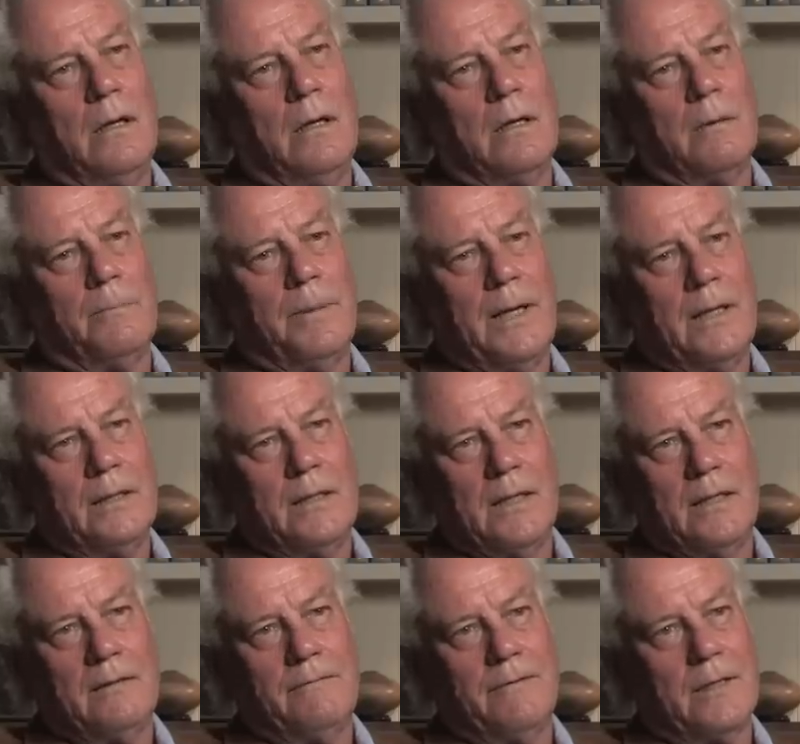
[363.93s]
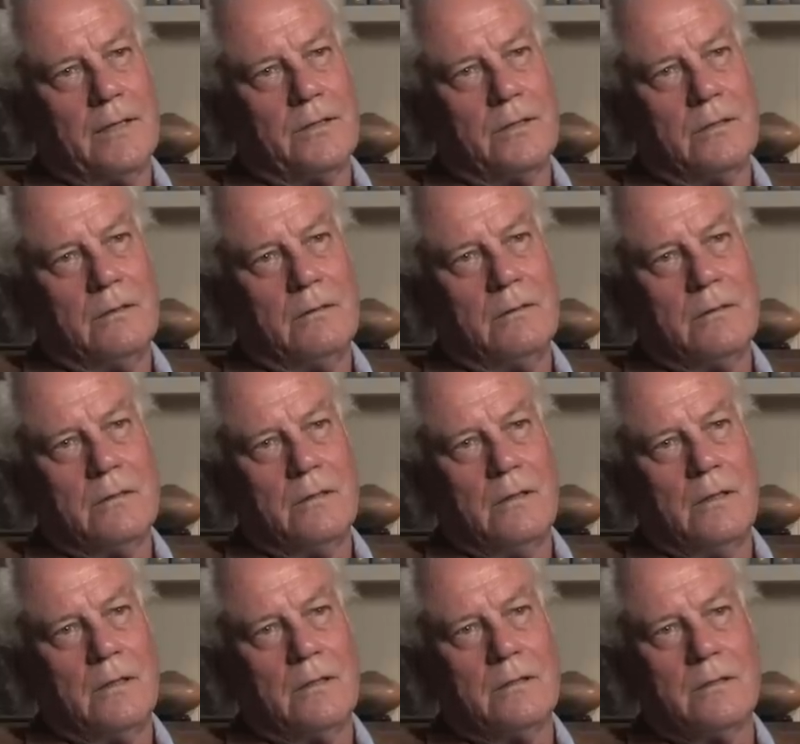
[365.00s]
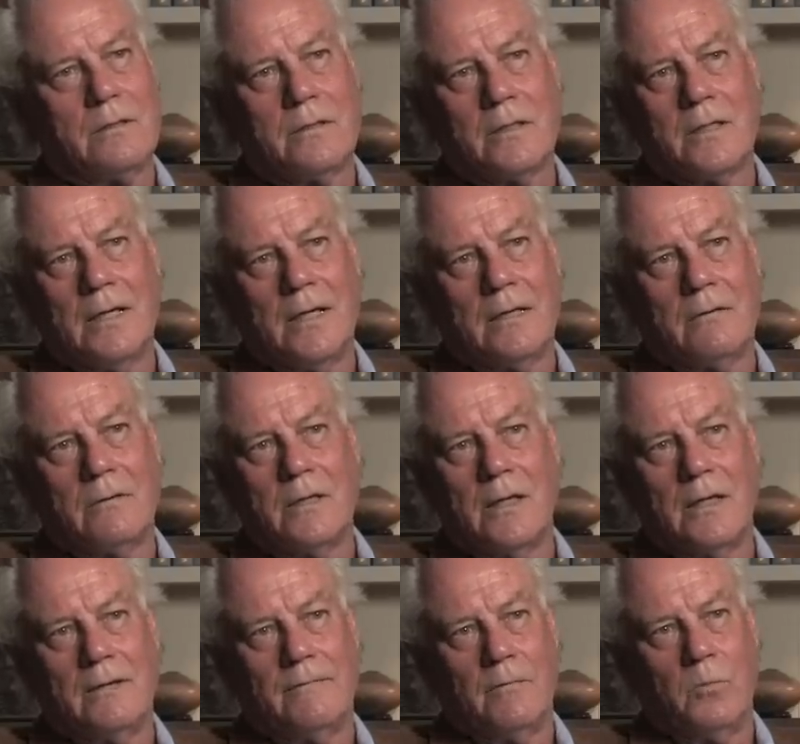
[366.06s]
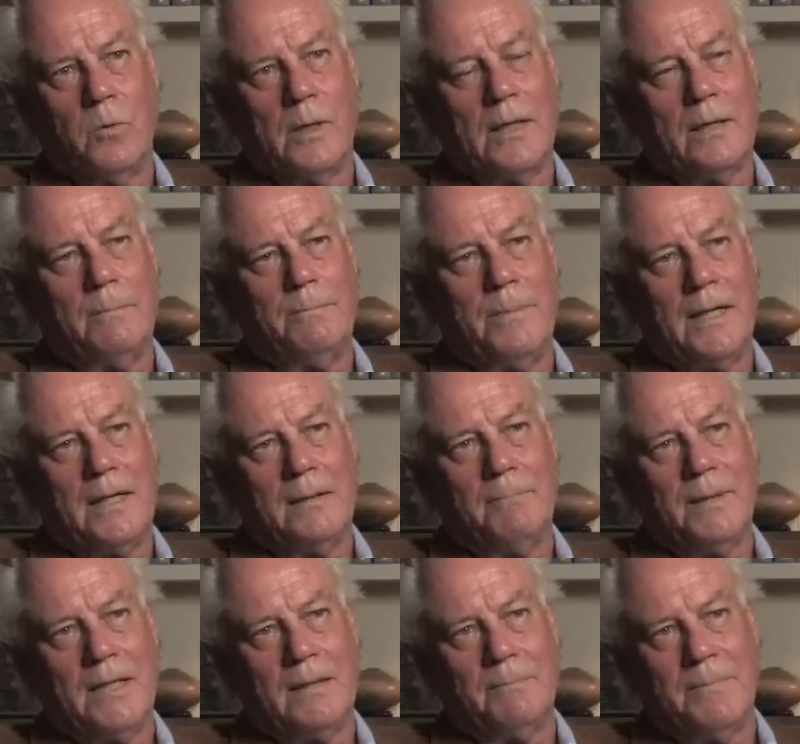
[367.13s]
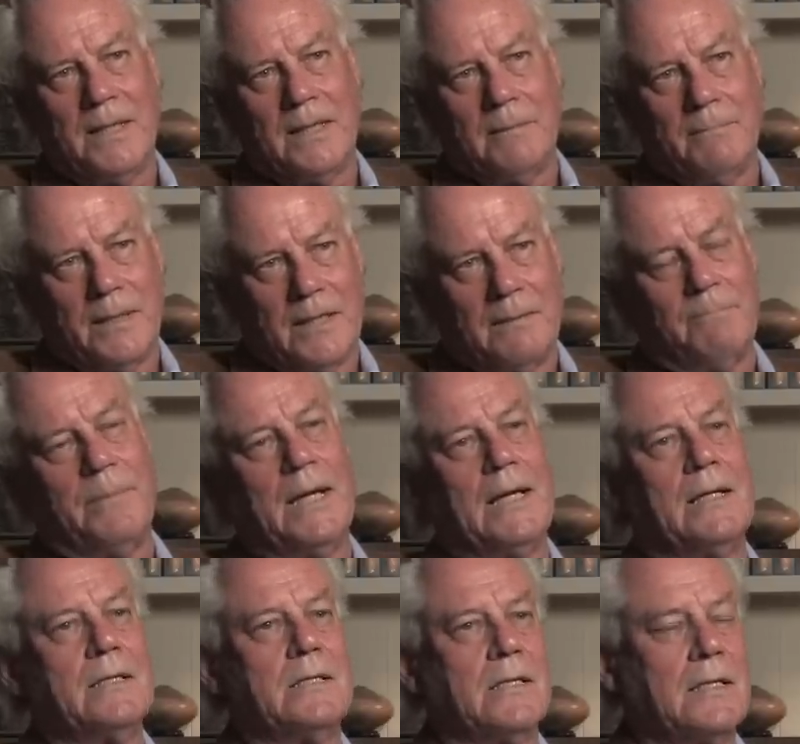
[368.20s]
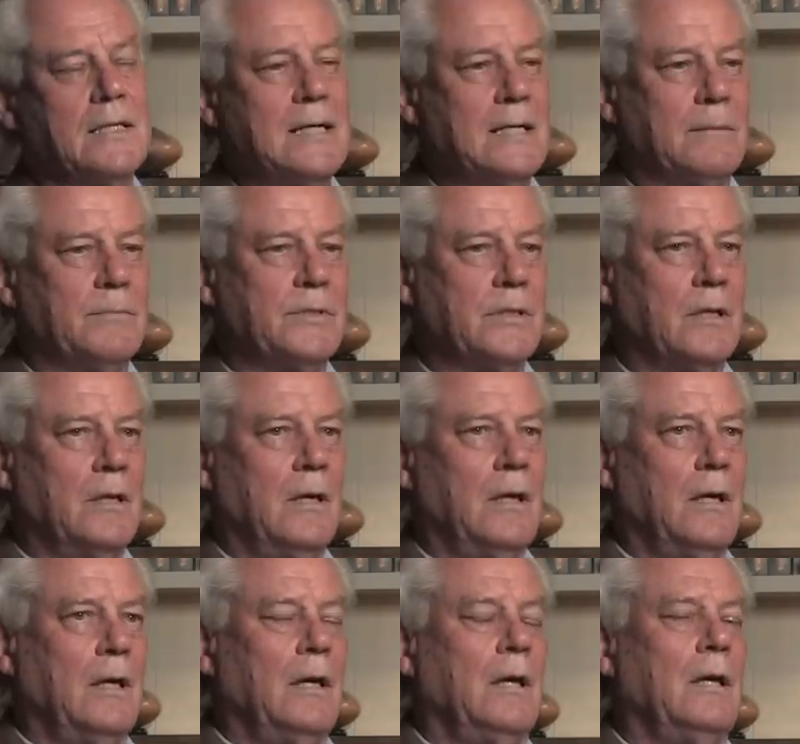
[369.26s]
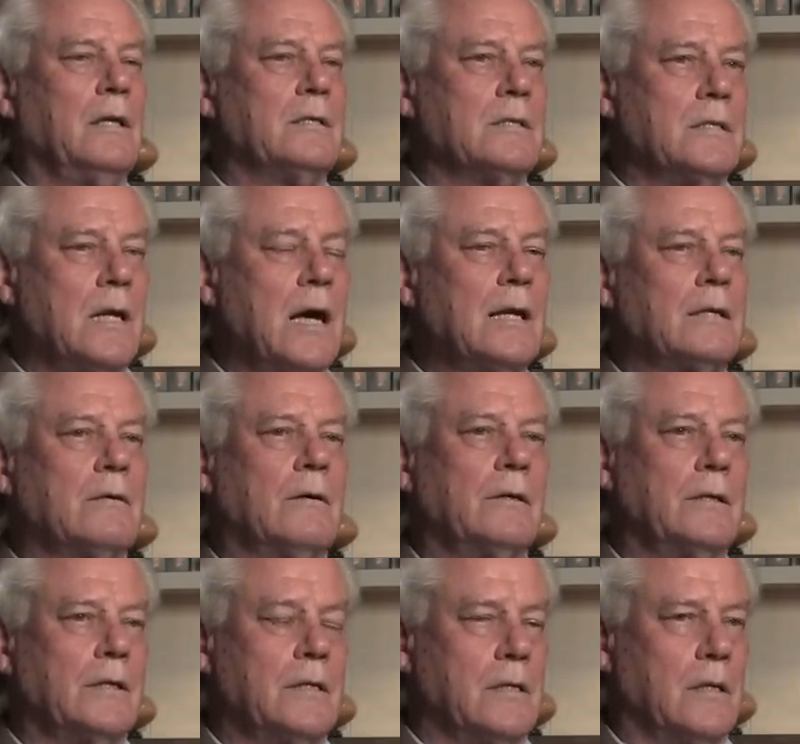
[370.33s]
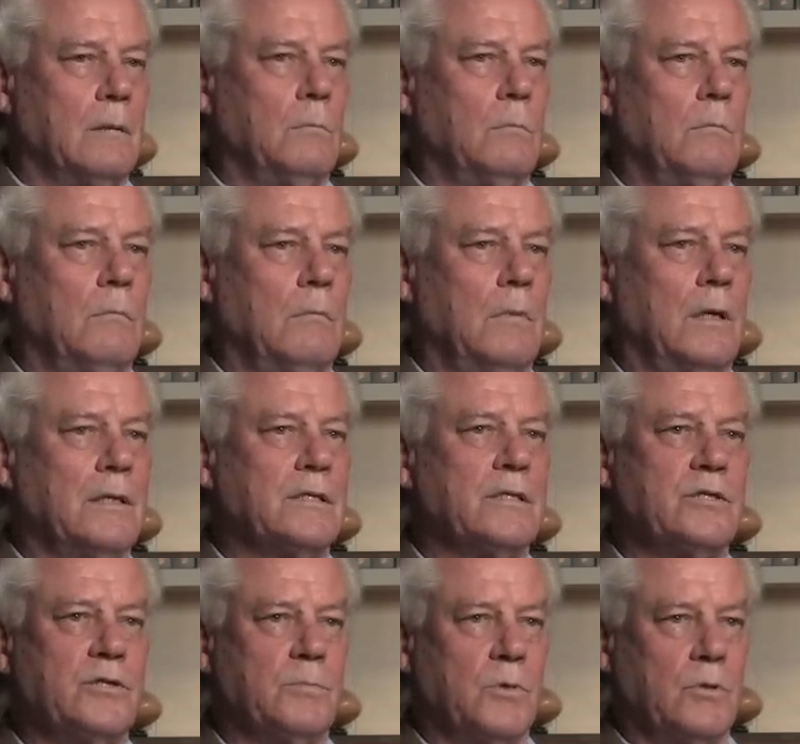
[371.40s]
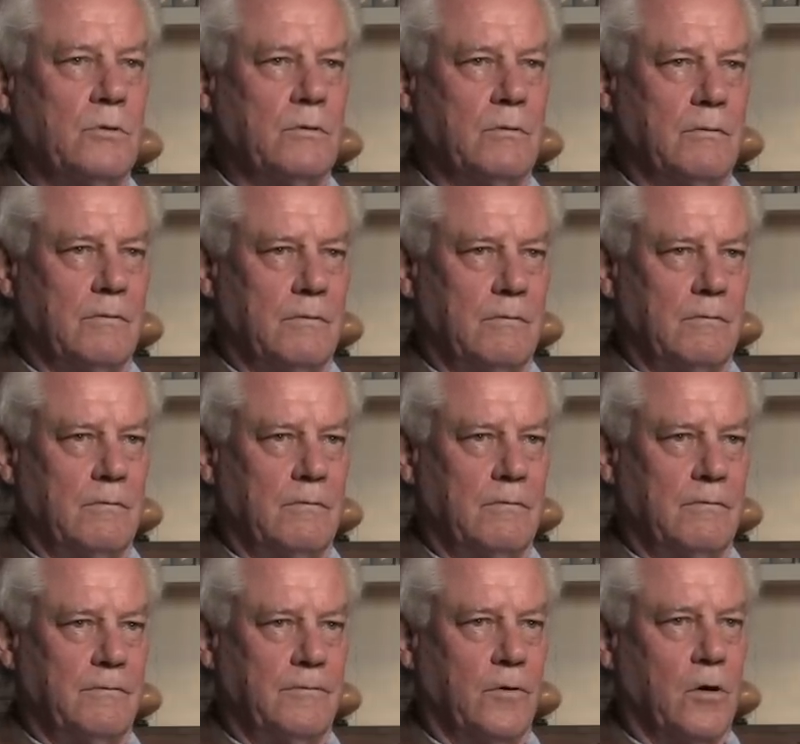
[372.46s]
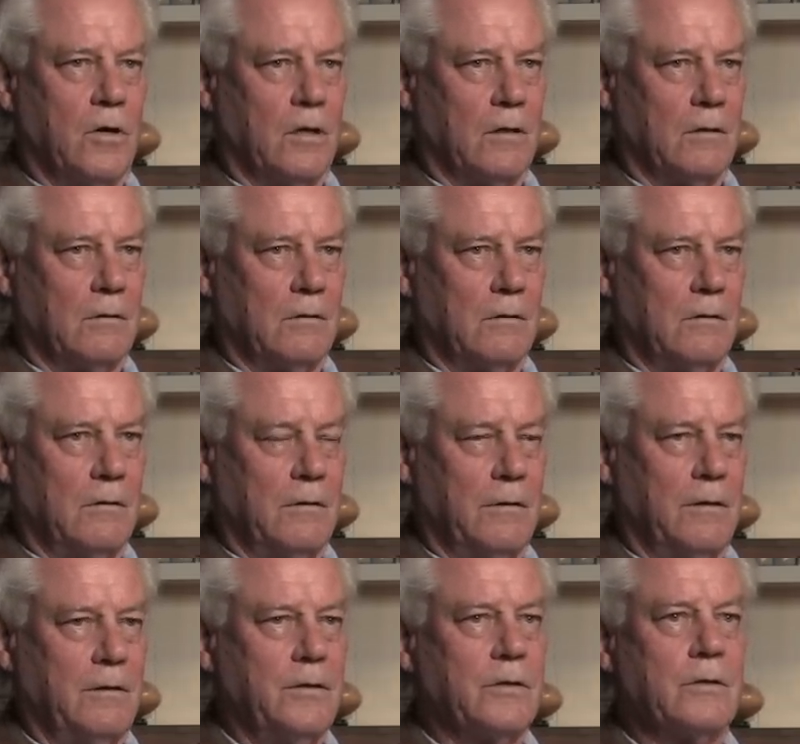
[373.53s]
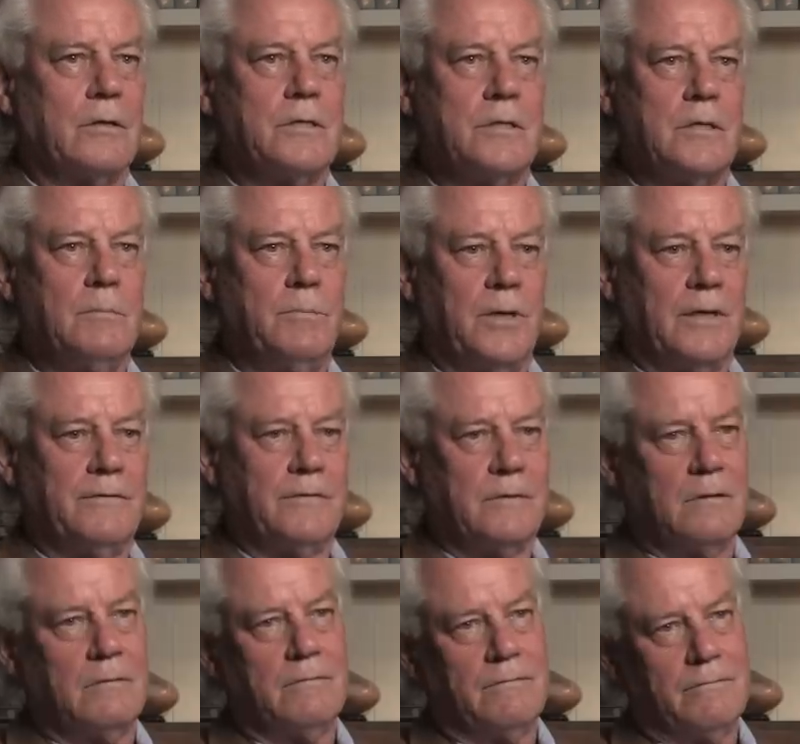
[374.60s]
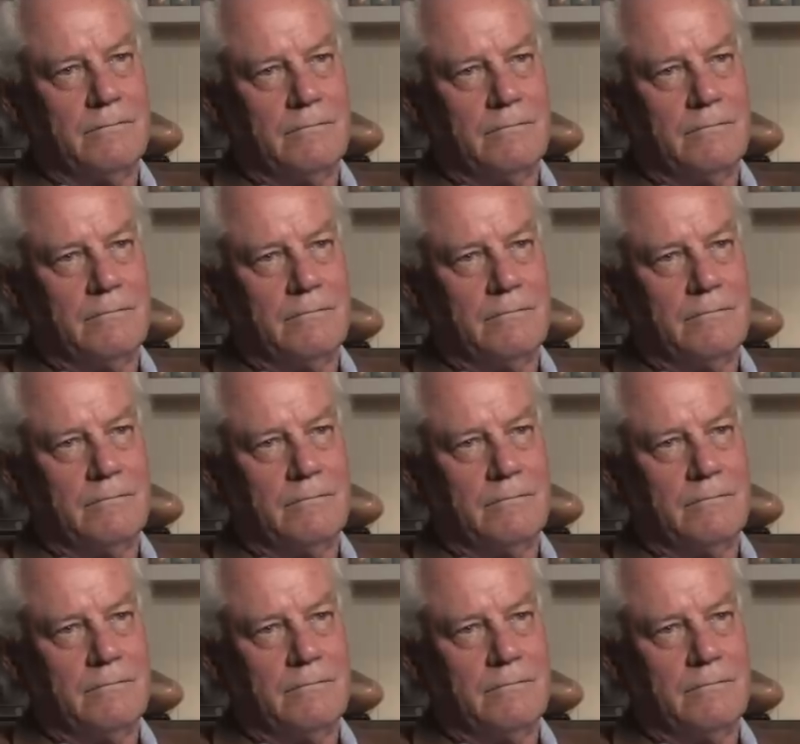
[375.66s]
in a pancake fashion, in a staccato kind of a way. Bang, bang, bang, bang, bang as it comes. It's not going to come as a smooth fall. You're going to see puffs of